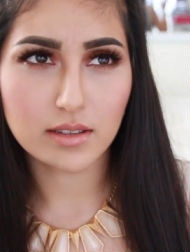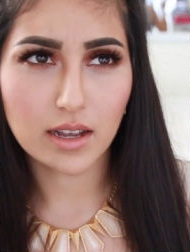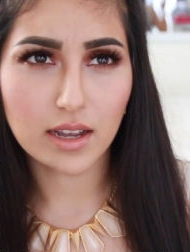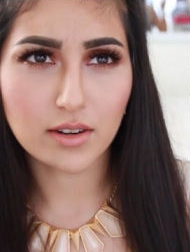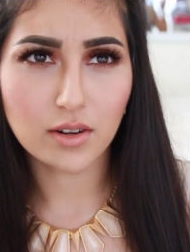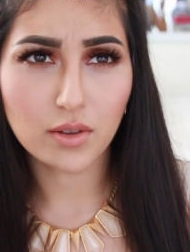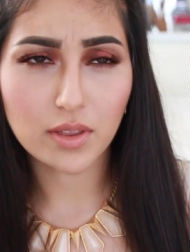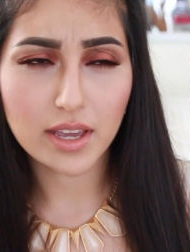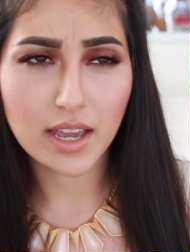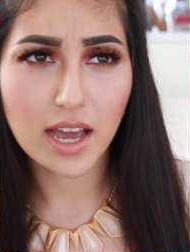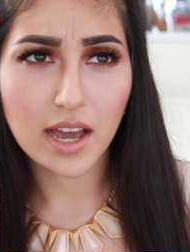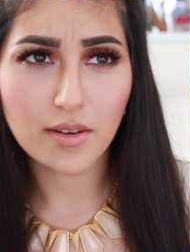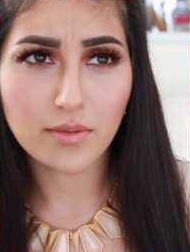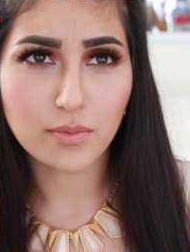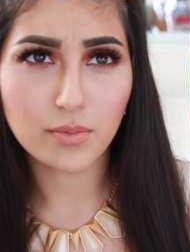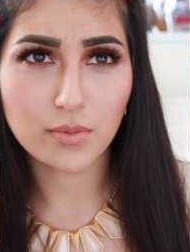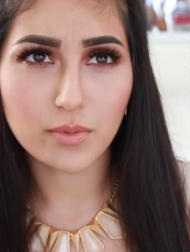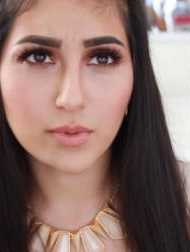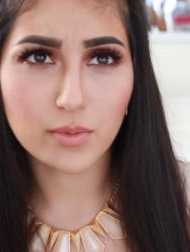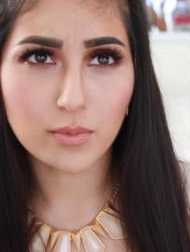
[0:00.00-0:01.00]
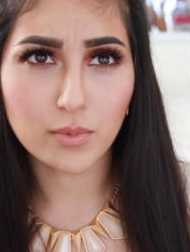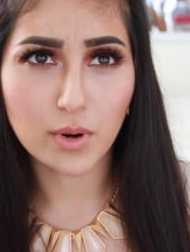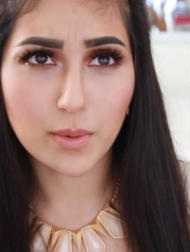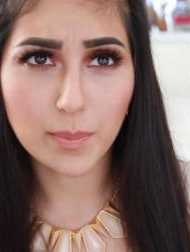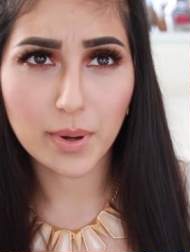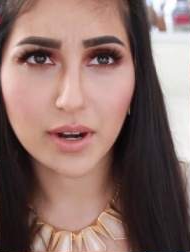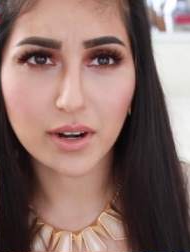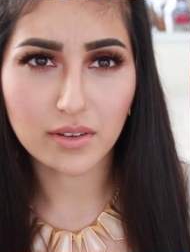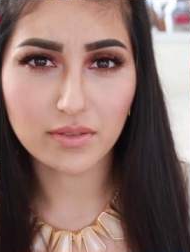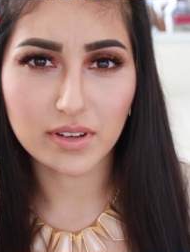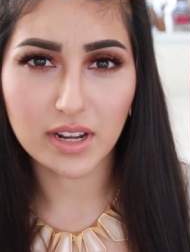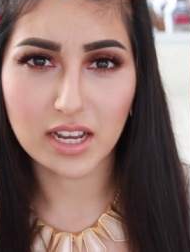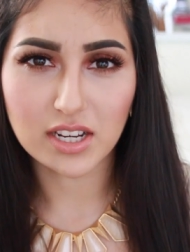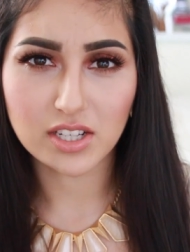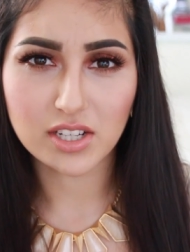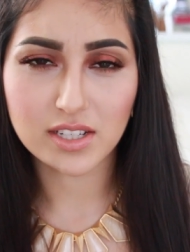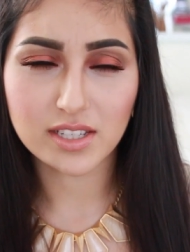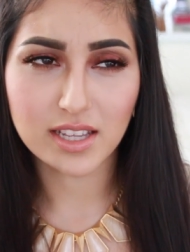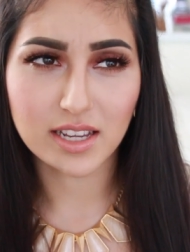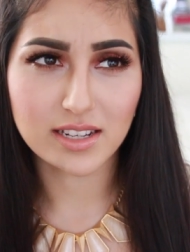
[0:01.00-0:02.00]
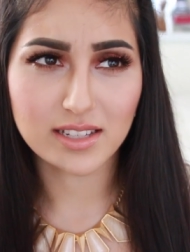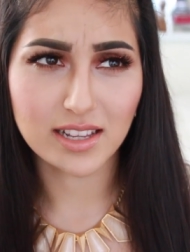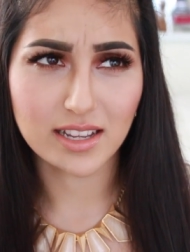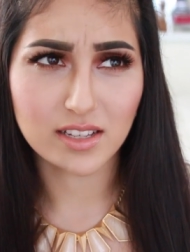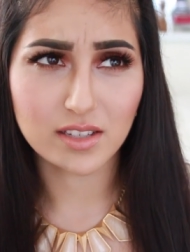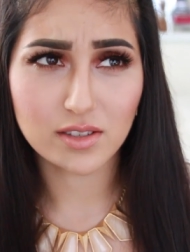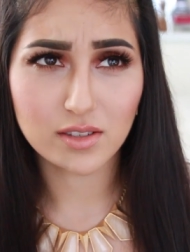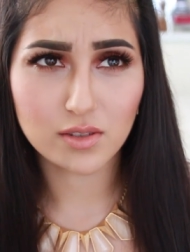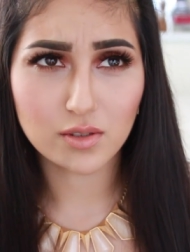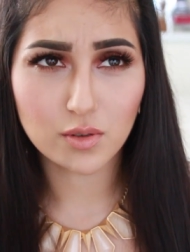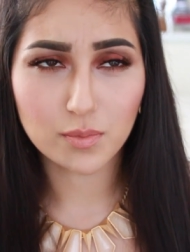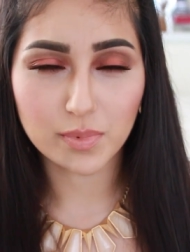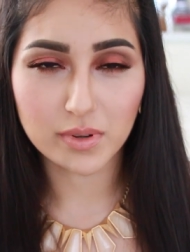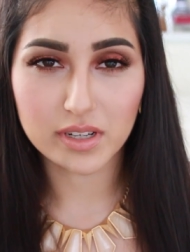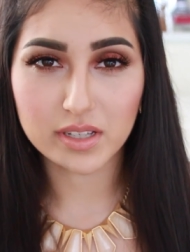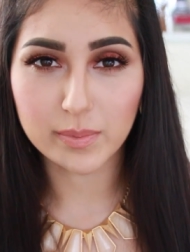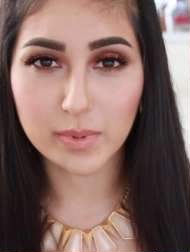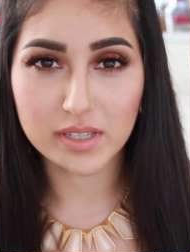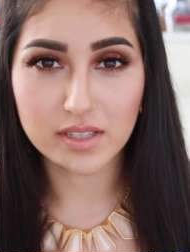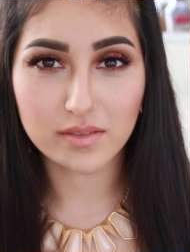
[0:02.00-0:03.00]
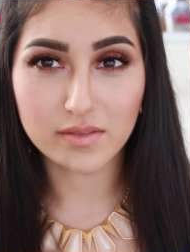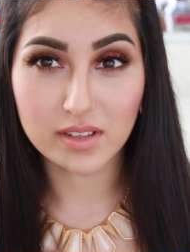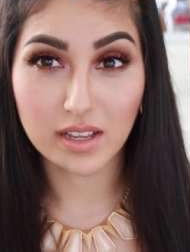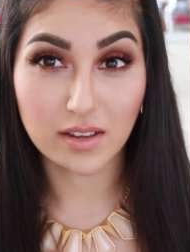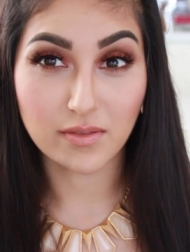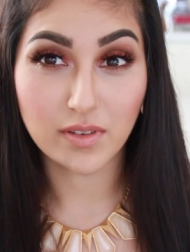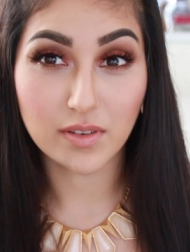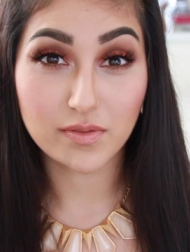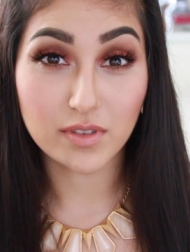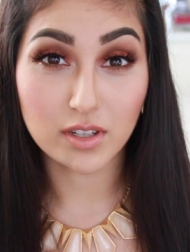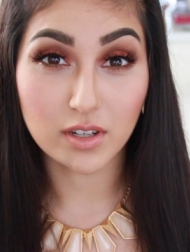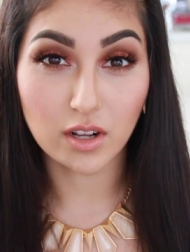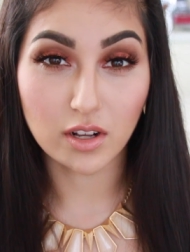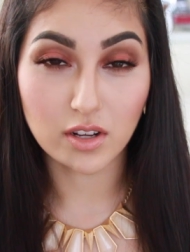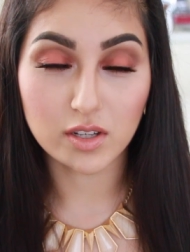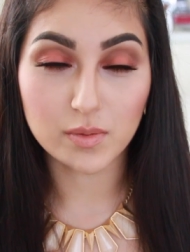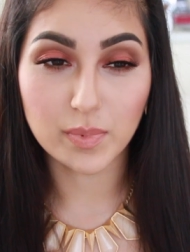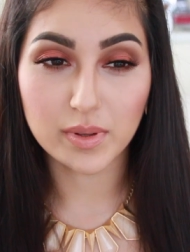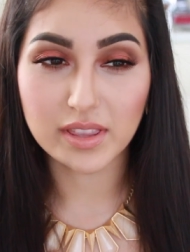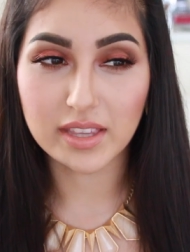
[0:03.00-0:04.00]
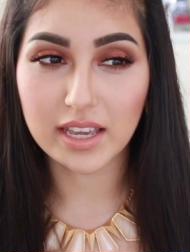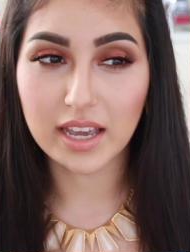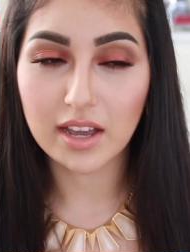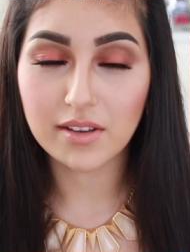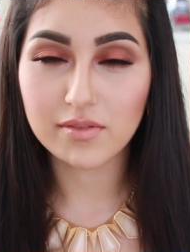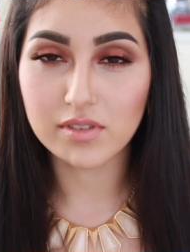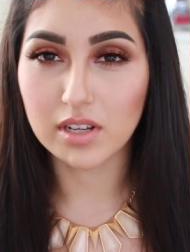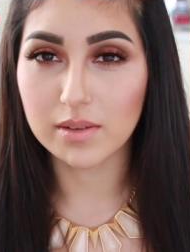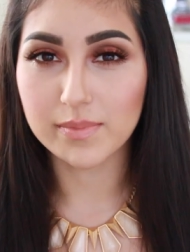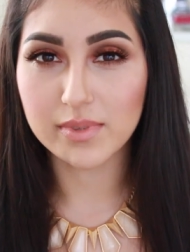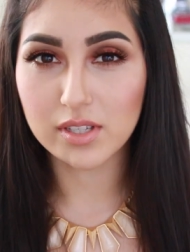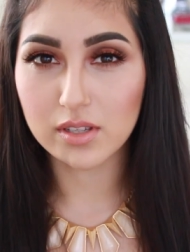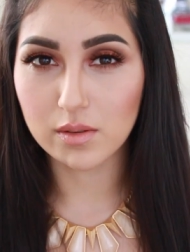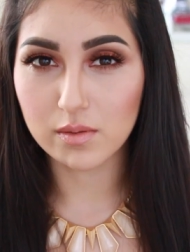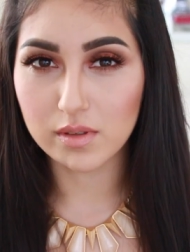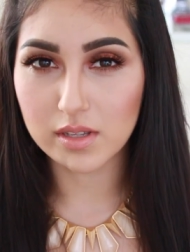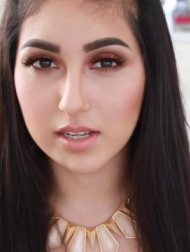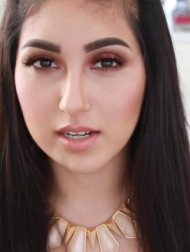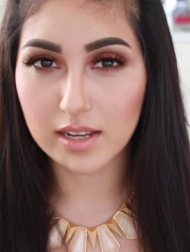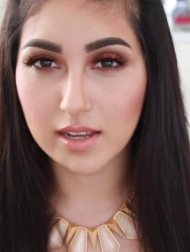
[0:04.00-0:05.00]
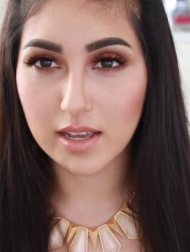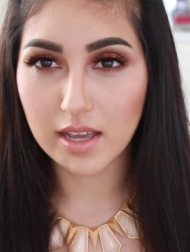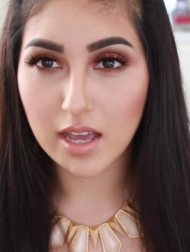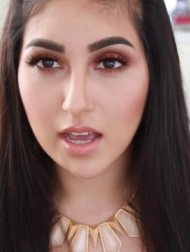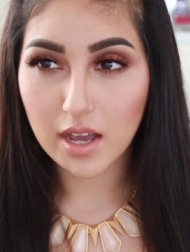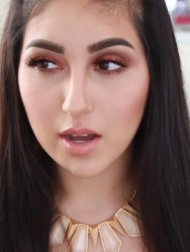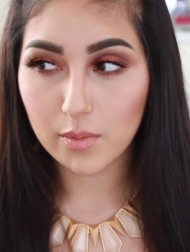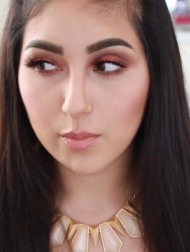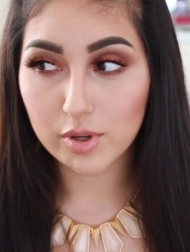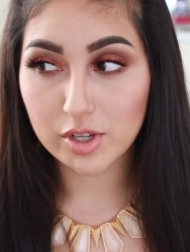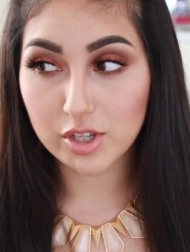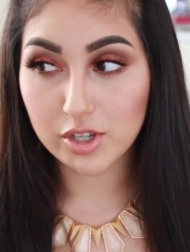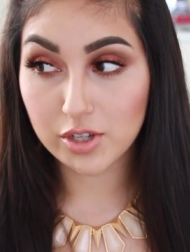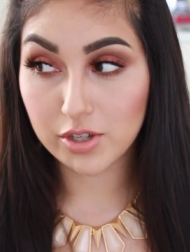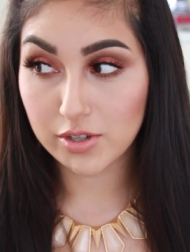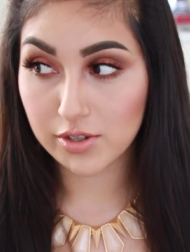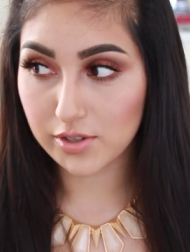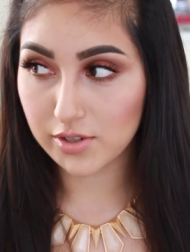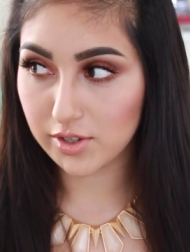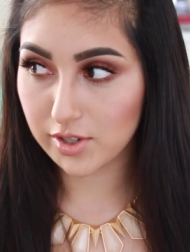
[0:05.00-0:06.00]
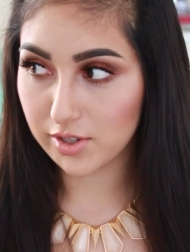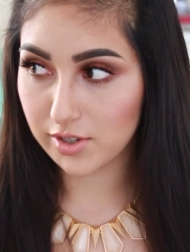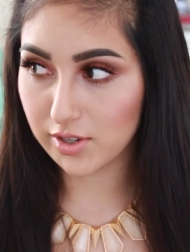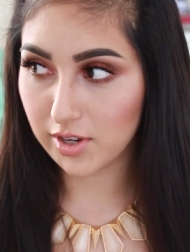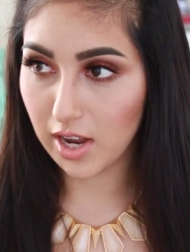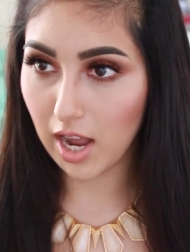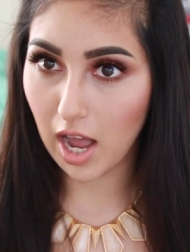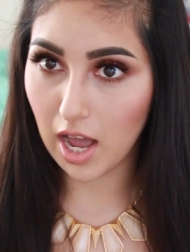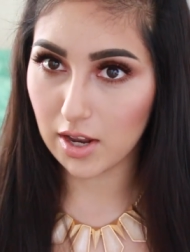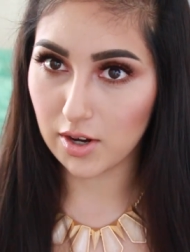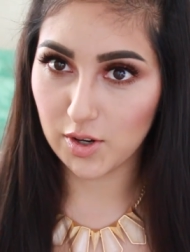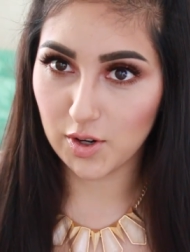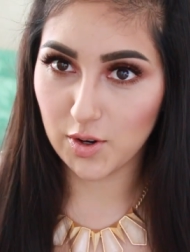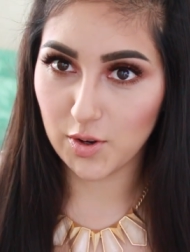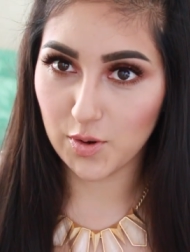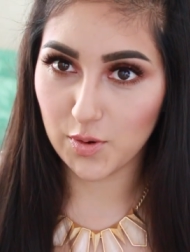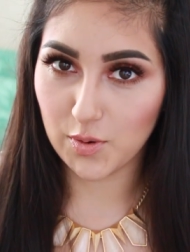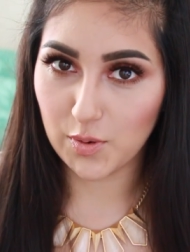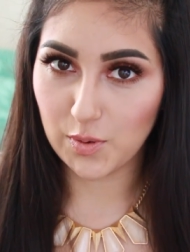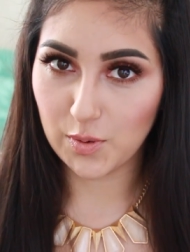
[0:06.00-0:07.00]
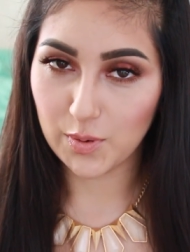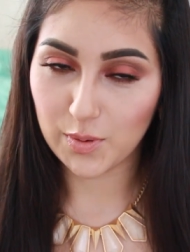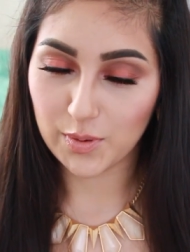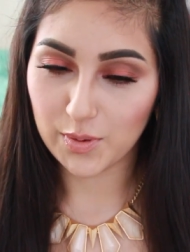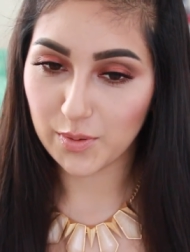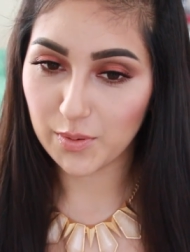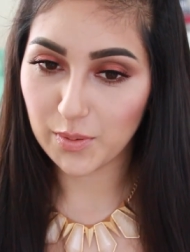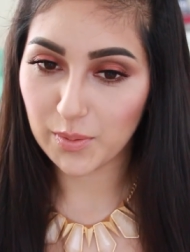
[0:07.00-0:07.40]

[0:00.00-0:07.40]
I know they have one pair of lashes that is like super expensive, it's like $50, but they have gemstones in it, which I don't know